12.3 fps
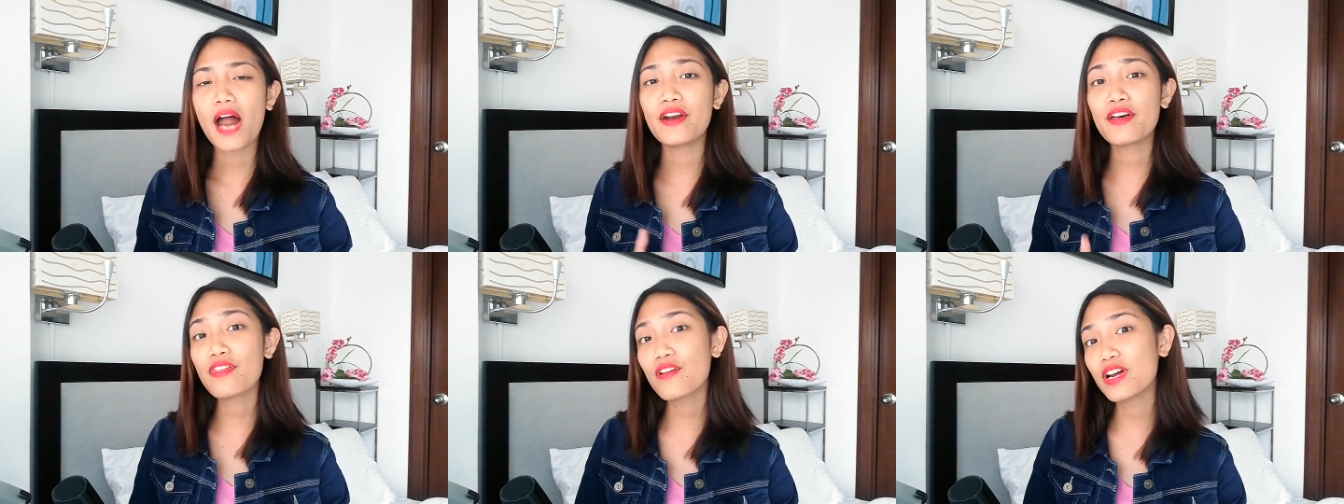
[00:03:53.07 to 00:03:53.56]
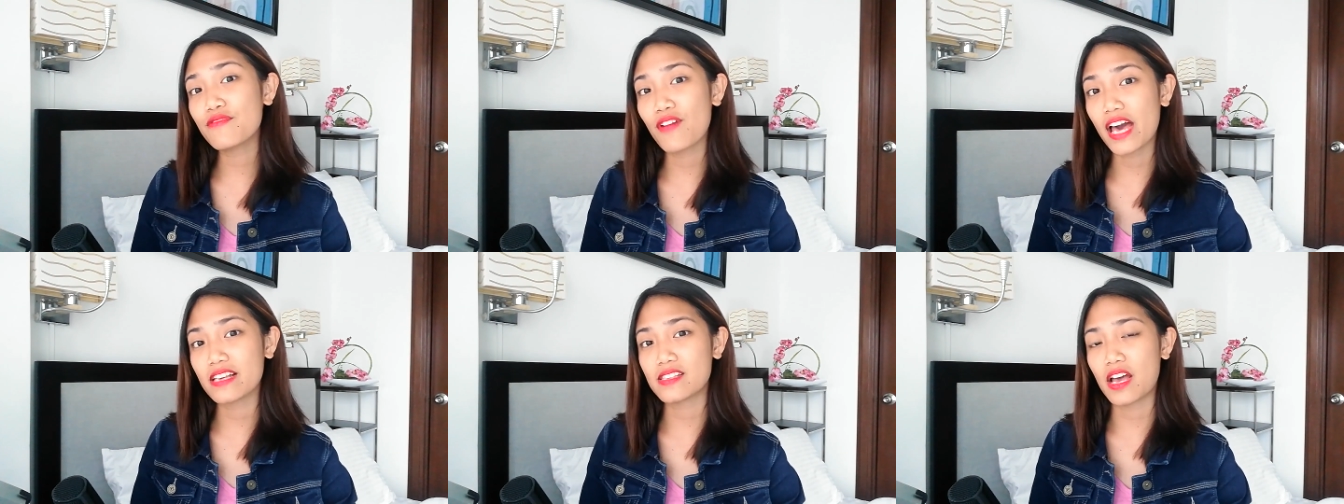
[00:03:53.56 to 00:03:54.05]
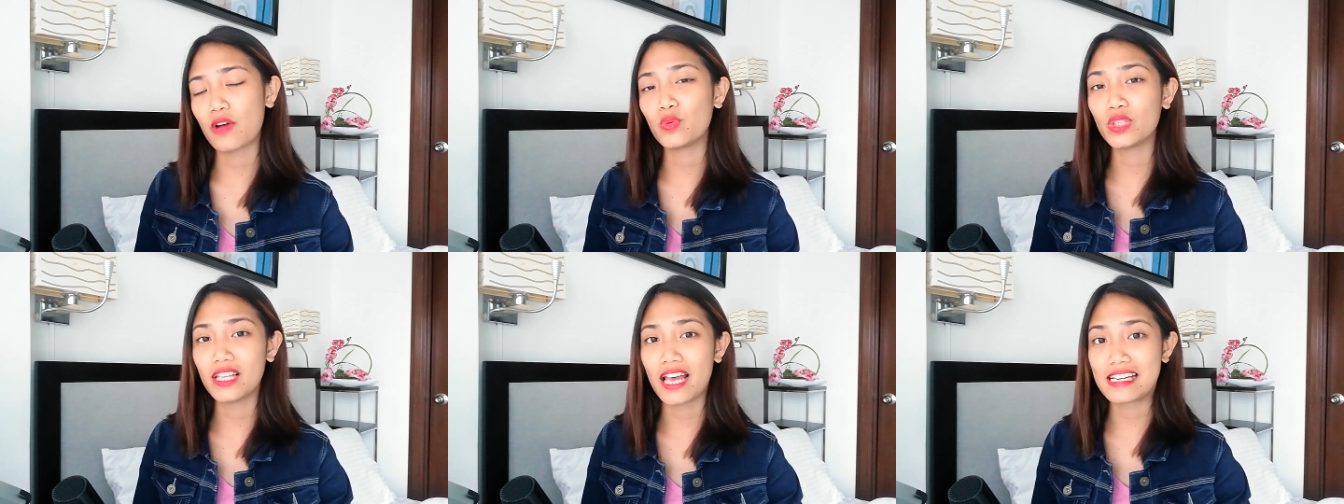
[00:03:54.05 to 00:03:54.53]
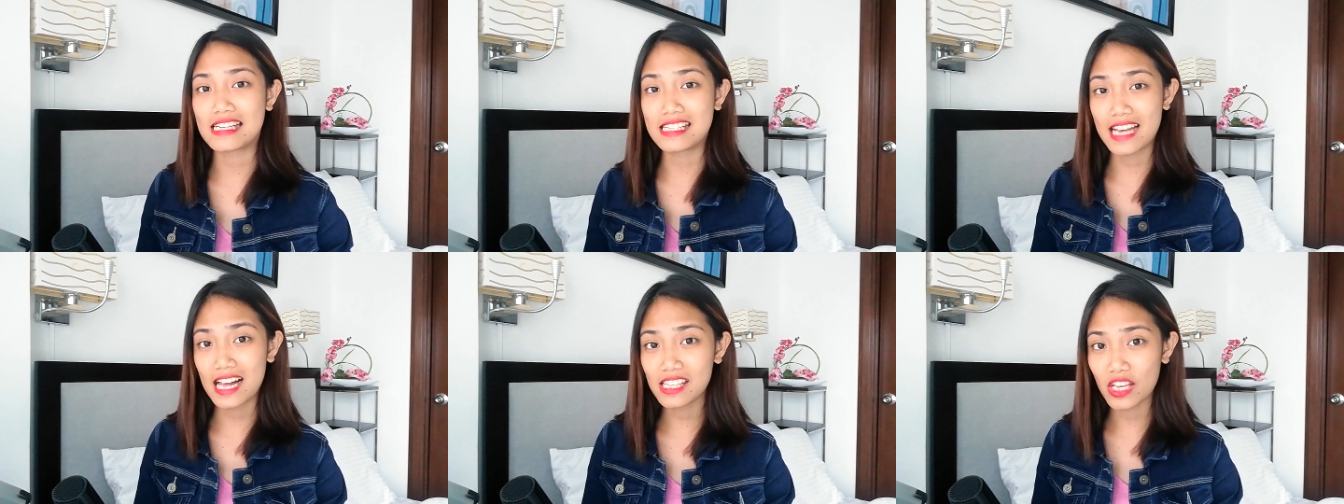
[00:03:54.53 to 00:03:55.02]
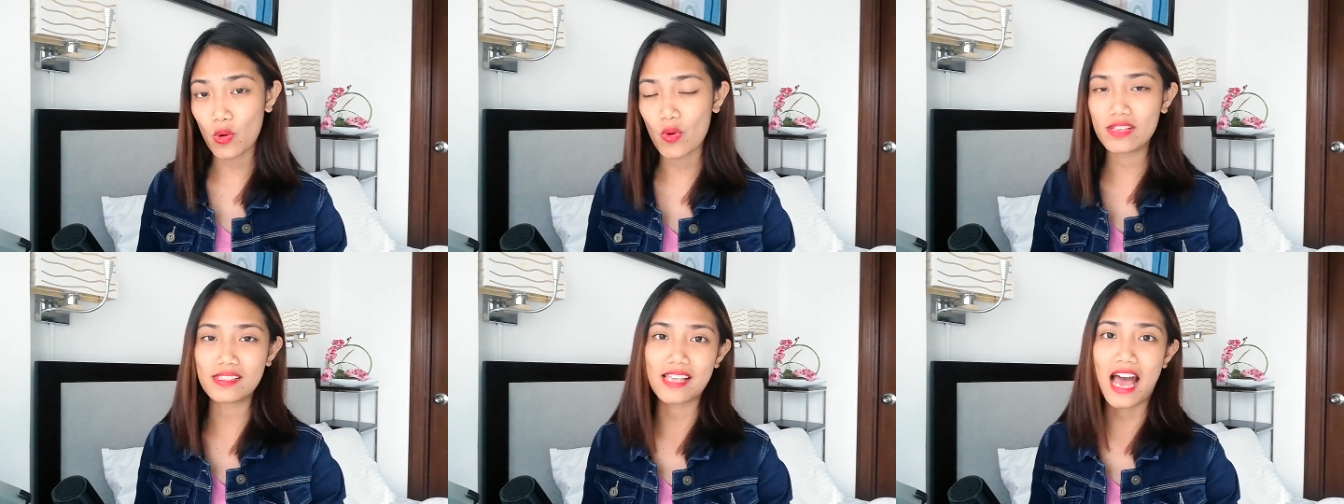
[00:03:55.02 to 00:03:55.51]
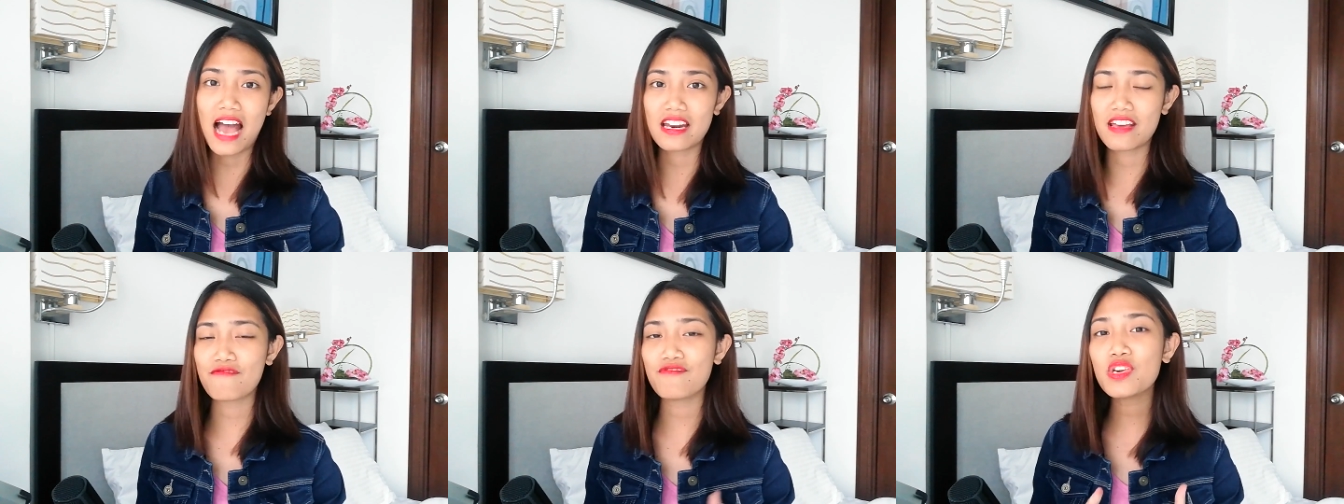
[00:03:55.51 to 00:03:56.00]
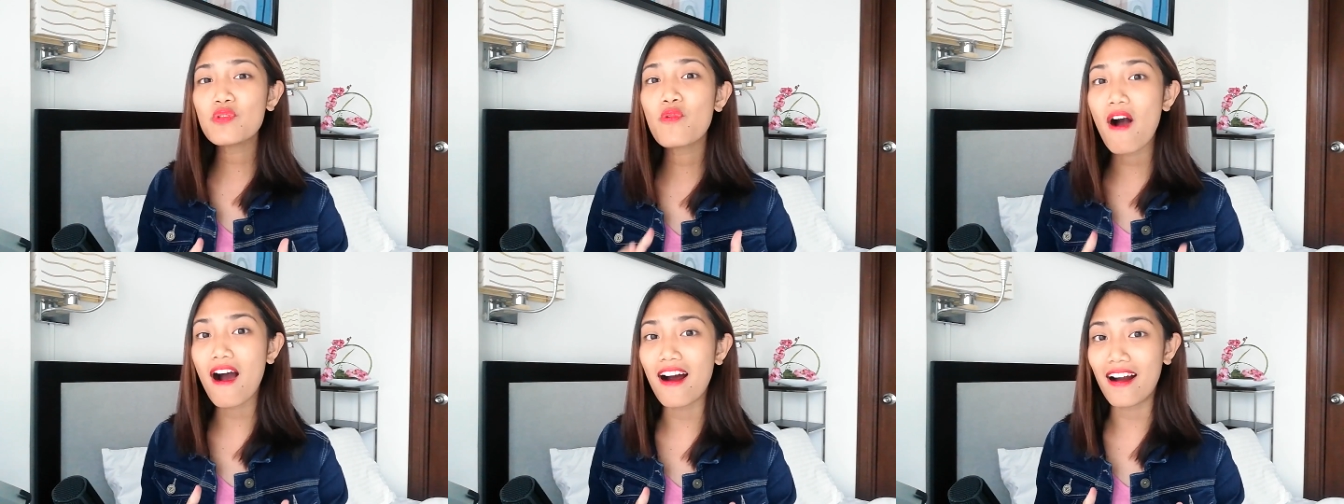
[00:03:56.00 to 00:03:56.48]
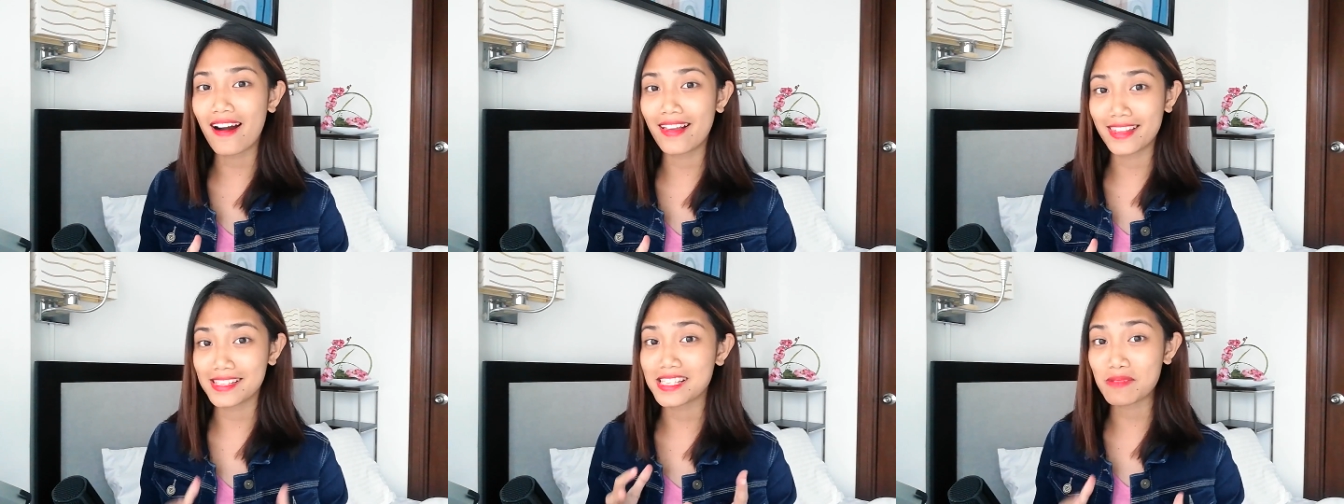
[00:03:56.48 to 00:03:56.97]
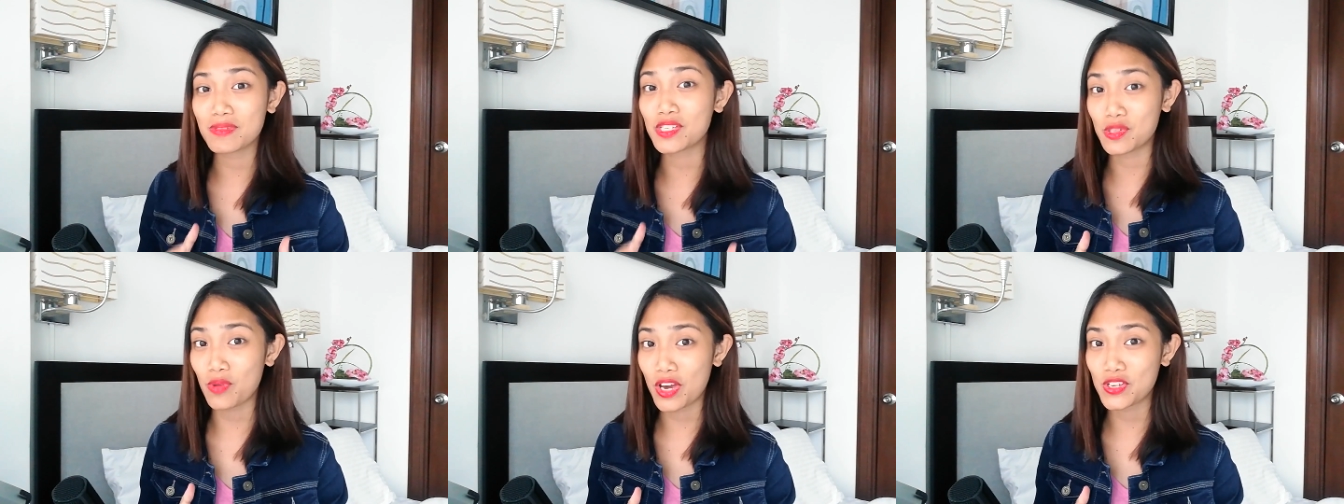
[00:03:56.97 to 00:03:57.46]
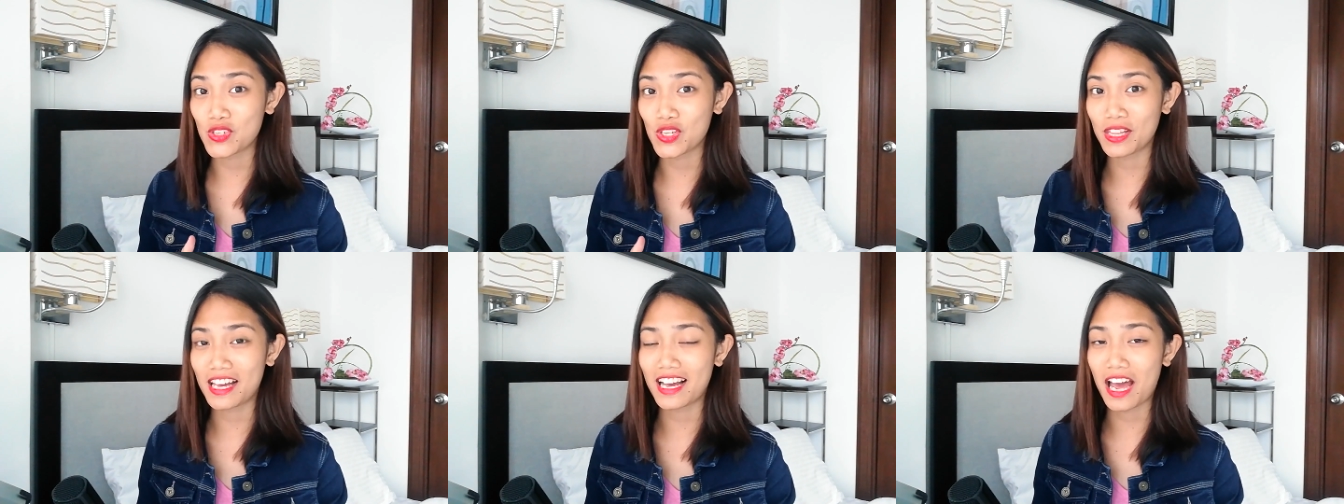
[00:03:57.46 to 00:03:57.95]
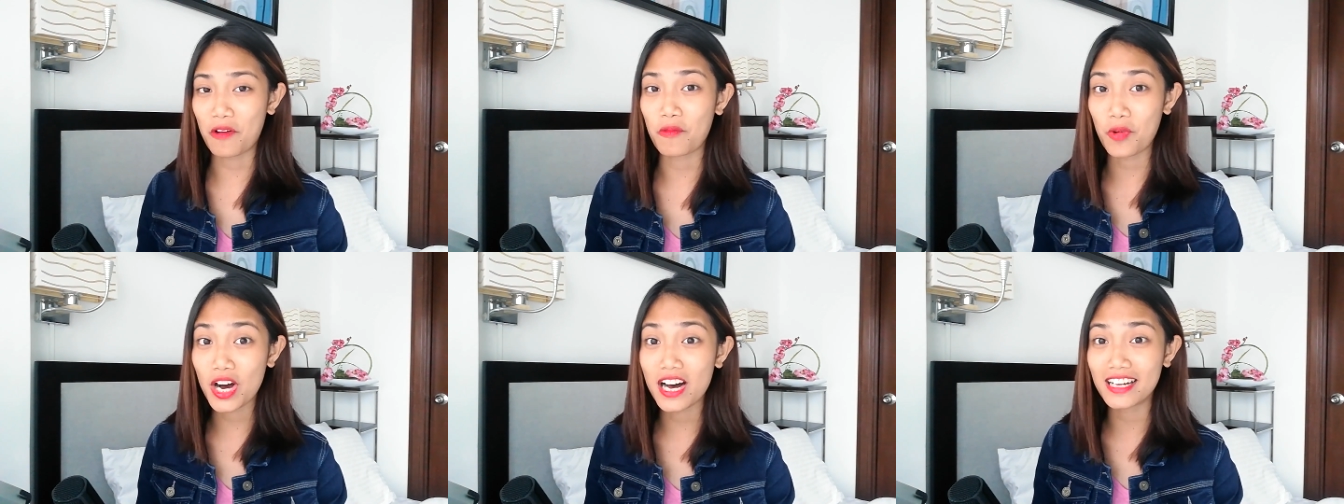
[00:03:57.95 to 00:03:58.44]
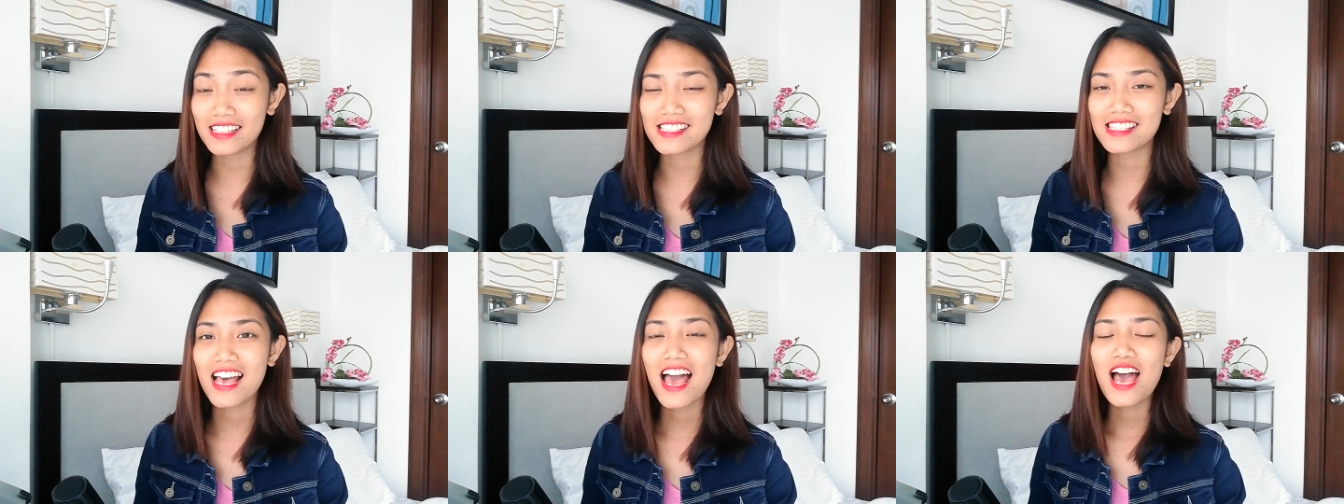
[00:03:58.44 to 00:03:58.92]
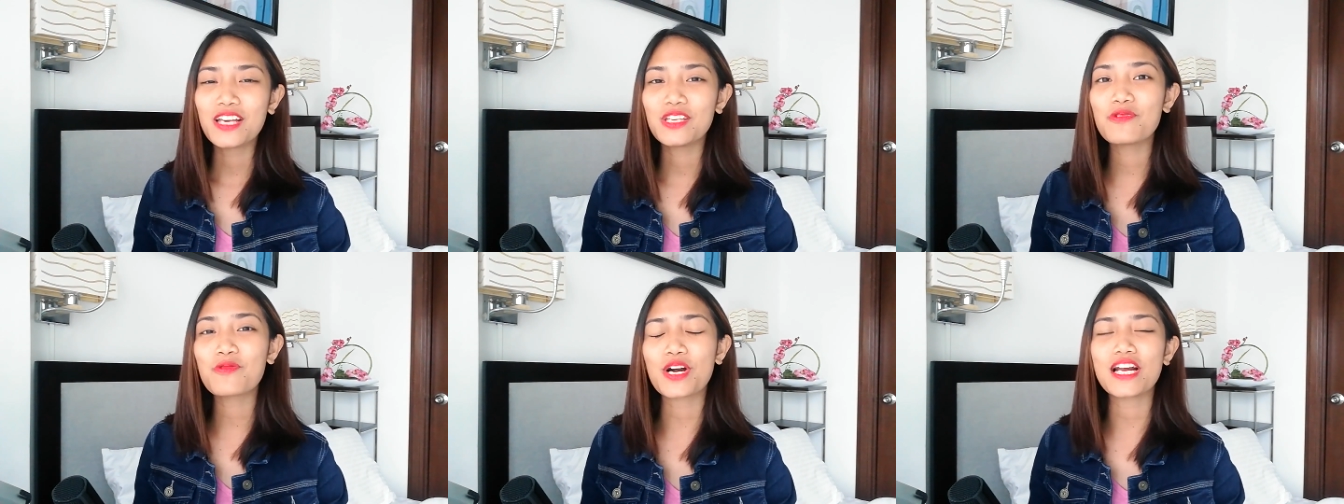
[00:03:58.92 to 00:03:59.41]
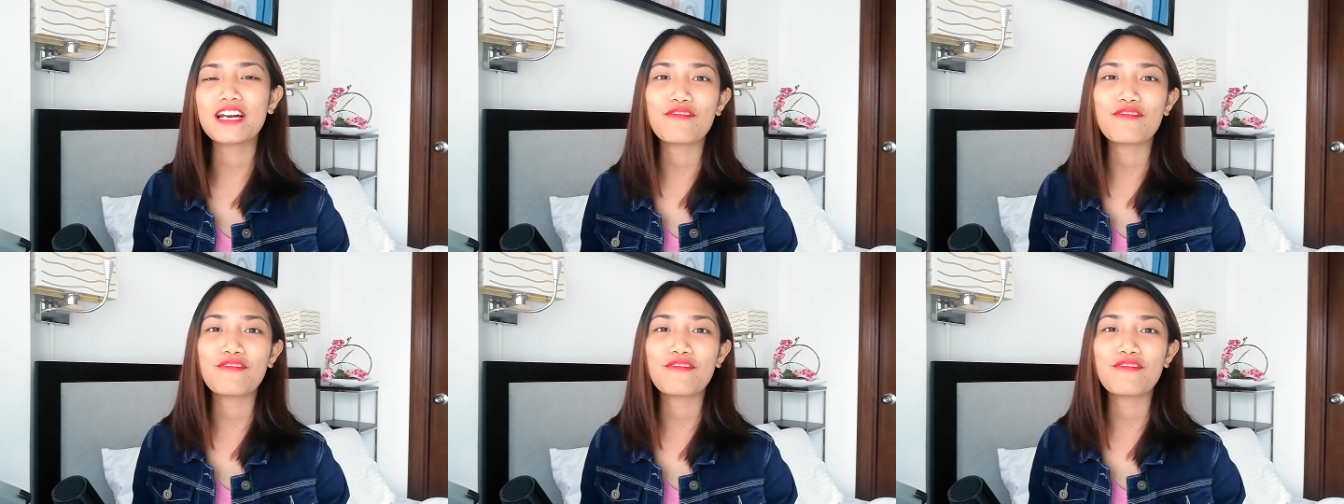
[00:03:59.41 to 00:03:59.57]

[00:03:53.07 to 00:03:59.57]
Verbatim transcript: Another advice that I would like to tell you is that if you are in the same situation like I was, you were in a